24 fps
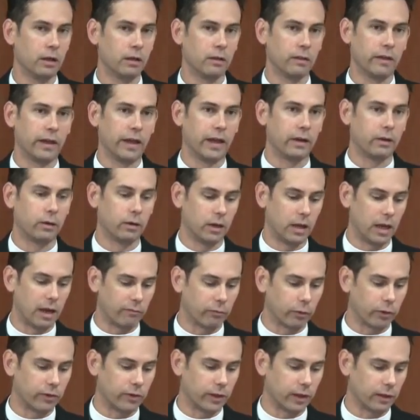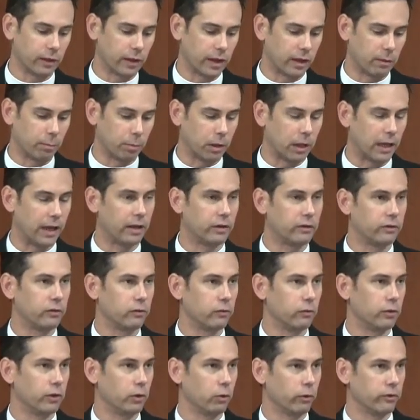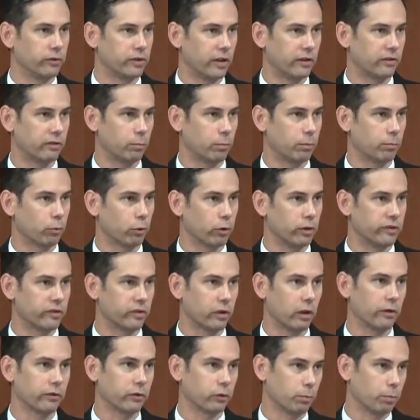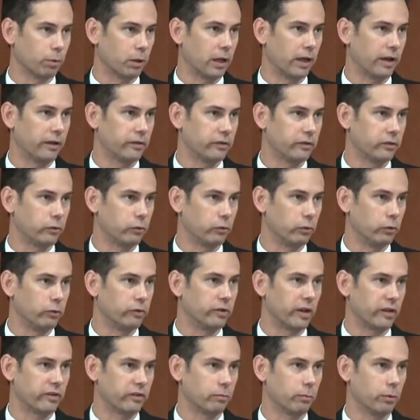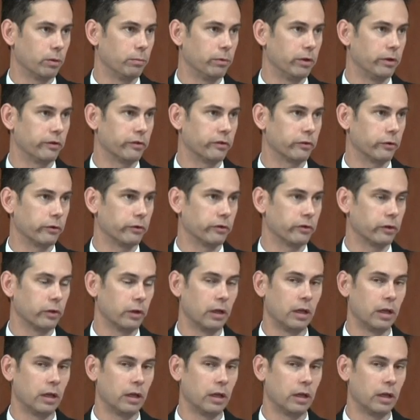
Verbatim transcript: that everything that applied to the Old Testament priests also applies to New Testament ministers,